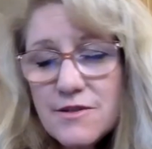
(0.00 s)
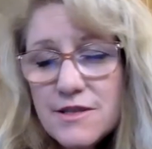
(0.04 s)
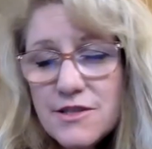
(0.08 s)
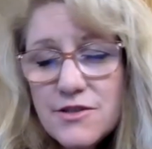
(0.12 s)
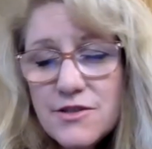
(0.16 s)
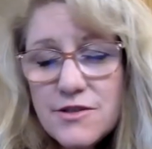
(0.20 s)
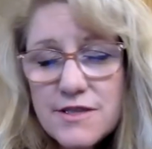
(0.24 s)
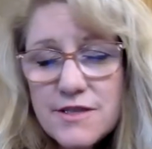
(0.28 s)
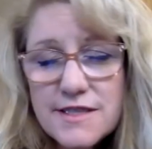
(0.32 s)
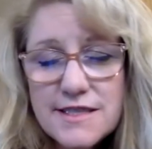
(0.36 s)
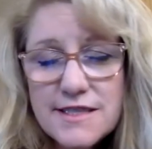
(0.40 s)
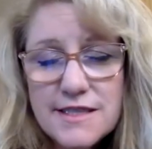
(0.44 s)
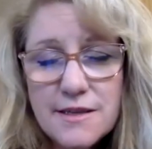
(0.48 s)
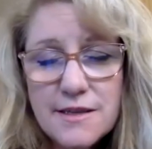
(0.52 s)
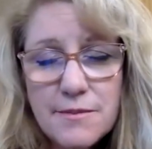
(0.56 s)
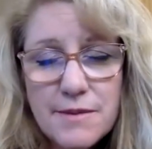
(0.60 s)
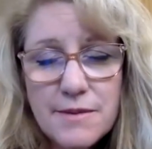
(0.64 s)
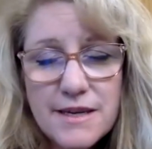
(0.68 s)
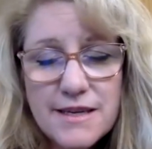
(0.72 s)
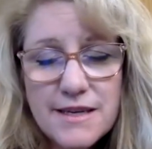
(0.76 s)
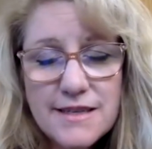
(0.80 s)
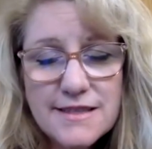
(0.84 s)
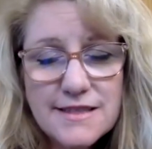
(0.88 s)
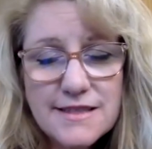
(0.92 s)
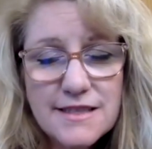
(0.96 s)
interesting
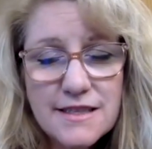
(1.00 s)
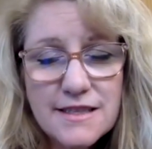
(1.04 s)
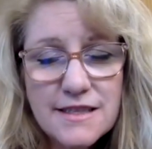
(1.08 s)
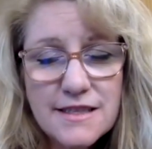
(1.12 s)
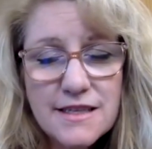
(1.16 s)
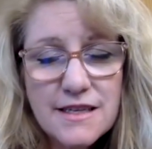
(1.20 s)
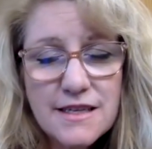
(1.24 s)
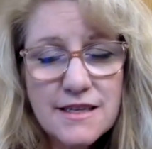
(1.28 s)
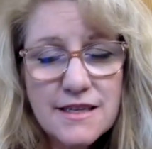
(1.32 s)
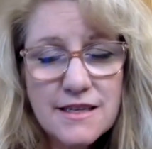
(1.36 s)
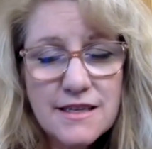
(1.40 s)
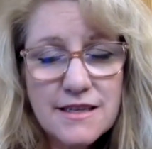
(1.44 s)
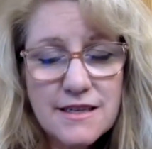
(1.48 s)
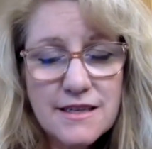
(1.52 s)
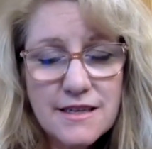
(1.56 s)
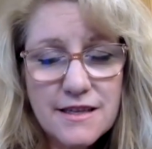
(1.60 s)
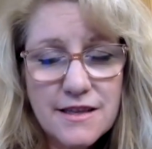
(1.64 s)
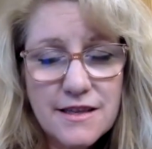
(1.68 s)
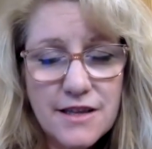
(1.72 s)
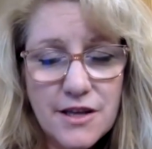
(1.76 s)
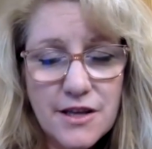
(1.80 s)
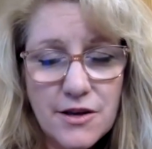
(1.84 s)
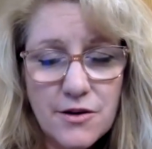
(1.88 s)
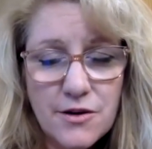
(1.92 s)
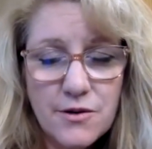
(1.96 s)
because in the
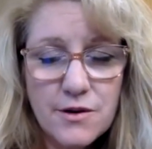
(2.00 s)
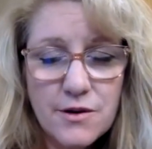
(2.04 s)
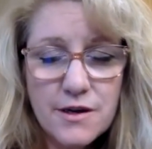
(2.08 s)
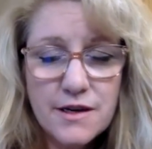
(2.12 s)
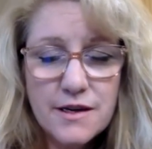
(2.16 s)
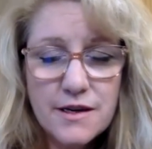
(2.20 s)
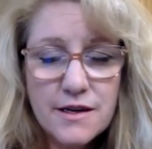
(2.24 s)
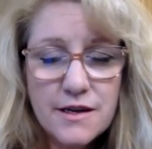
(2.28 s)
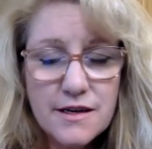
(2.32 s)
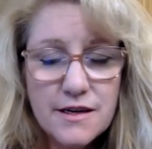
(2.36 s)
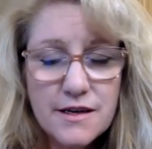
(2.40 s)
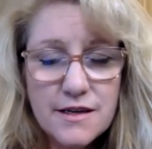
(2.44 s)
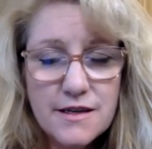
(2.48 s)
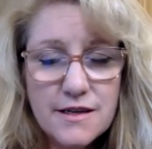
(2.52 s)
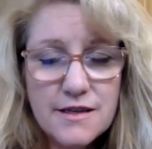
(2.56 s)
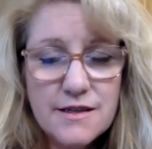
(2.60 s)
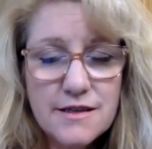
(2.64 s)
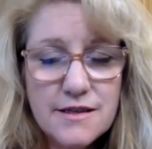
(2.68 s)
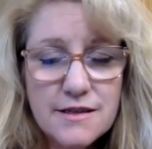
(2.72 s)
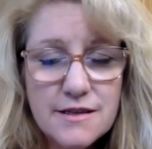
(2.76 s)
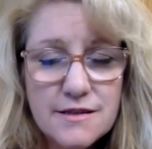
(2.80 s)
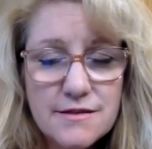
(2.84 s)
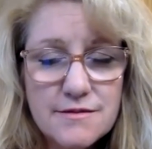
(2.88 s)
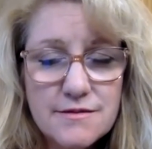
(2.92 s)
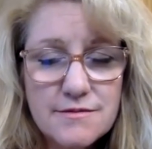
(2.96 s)
yogic
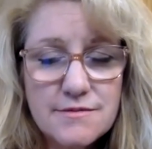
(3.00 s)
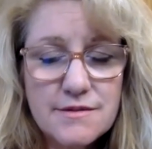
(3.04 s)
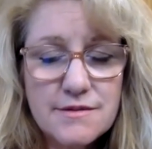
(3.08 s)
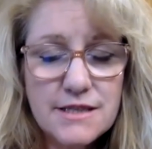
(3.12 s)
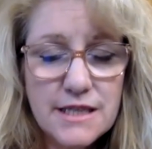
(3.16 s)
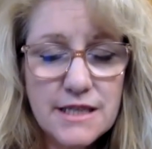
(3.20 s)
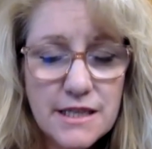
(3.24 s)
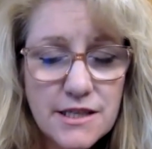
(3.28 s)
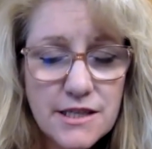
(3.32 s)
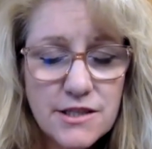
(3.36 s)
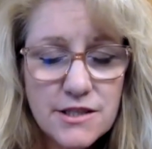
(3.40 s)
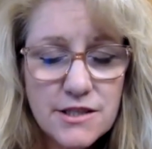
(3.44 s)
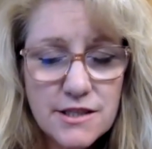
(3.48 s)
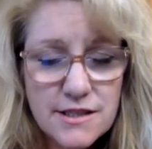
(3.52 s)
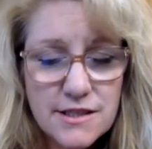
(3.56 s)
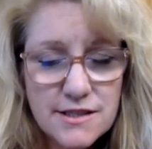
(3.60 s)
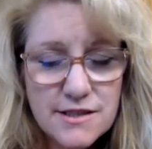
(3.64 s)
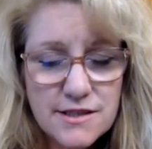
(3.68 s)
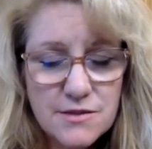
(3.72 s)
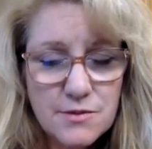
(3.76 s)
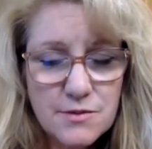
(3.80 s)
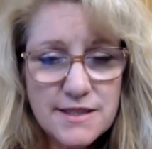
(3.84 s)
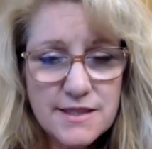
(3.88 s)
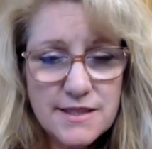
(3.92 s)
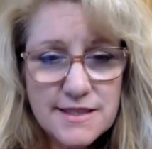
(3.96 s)

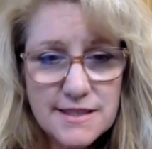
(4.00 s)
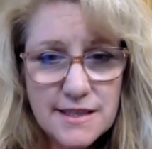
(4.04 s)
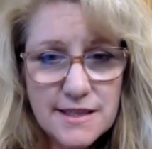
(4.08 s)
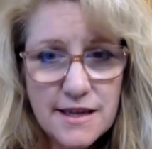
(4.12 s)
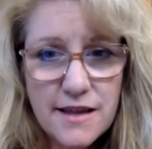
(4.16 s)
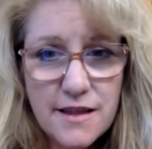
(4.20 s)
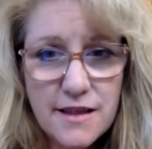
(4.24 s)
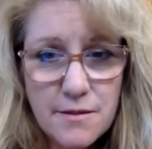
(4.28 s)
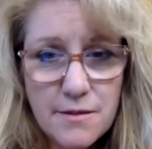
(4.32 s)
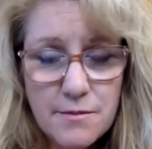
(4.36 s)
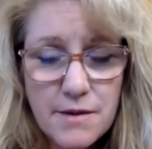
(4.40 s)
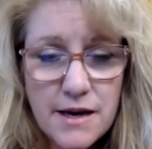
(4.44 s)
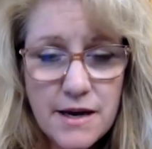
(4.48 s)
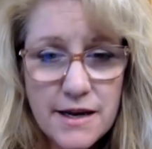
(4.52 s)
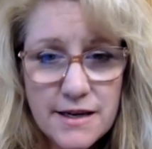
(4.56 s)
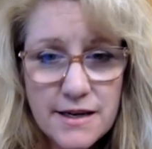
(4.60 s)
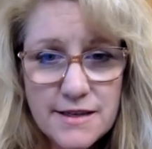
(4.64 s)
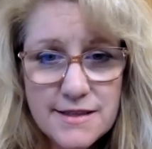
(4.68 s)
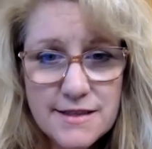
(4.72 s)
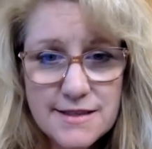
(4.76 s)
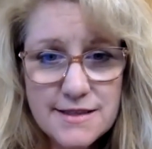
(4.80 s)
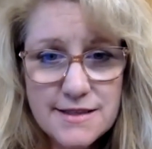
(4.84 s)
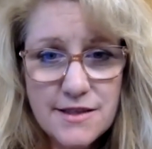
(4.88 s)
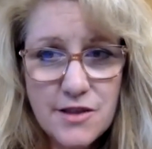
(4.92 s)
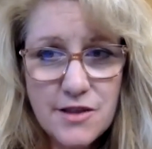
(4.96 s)
teachings, we say the mind
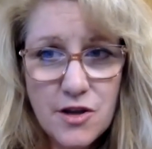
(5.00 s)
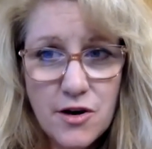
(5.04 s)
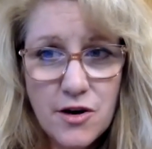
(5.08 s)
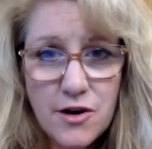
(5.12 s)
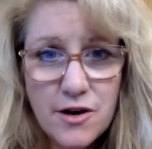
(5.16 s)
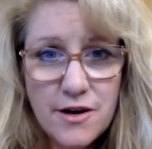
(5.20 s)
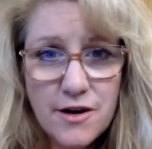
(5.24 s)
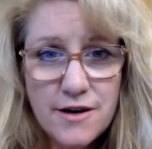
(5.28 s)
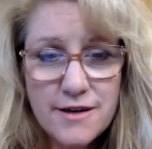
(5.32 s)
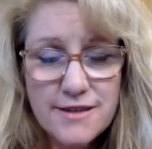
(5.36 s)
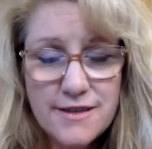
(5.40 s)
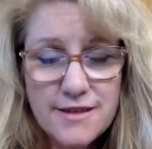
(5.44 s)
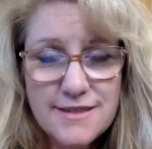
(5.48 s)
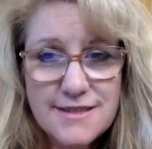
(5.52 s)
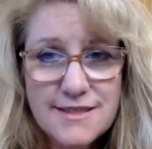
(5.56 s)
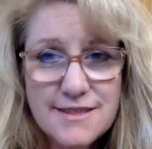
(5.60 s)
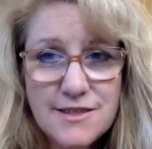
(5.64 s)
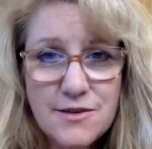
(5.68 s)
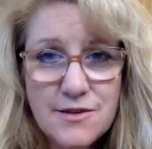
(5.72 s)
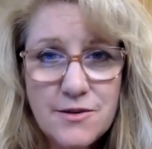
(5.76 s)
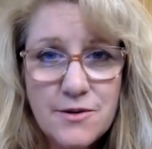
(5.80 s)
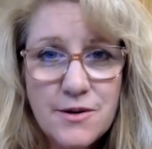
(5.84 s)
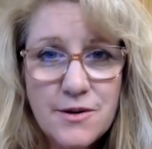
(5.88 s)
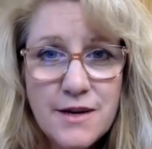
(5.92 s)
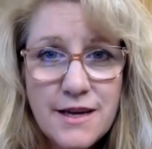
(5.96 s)
is in the heart.
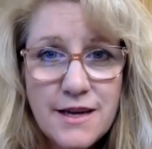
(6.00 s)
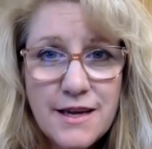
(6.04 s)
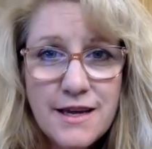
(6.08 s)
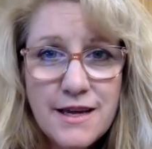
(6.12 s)
So